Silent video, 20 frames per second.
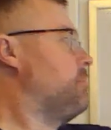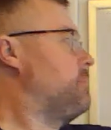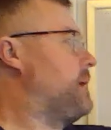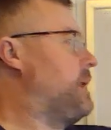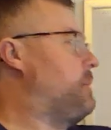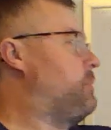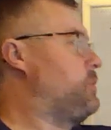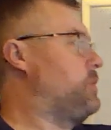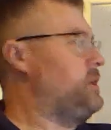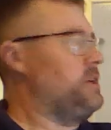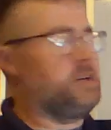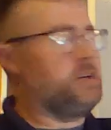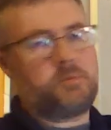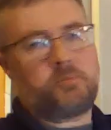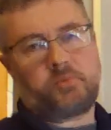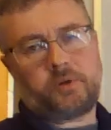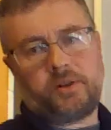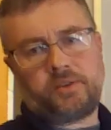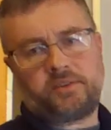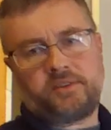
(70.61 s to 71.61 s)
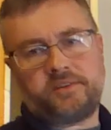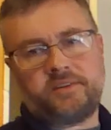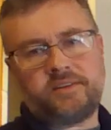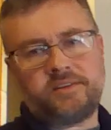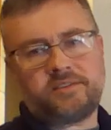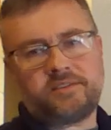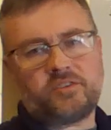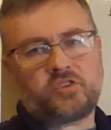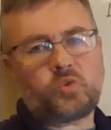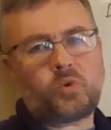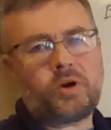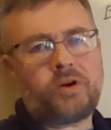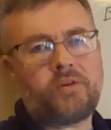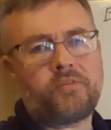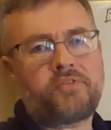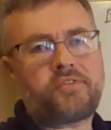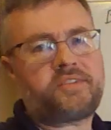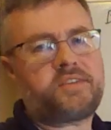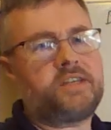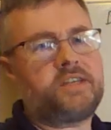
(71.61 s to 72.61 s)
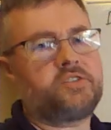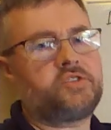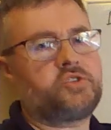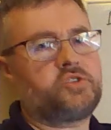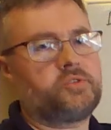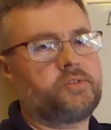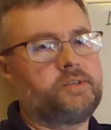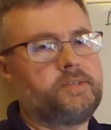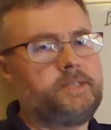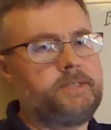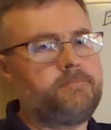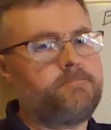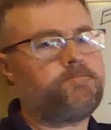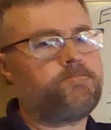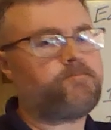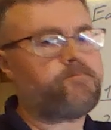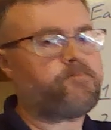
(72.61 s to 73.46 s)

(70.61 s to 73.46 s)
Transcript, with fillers: But I put here in parentheses the 12th century.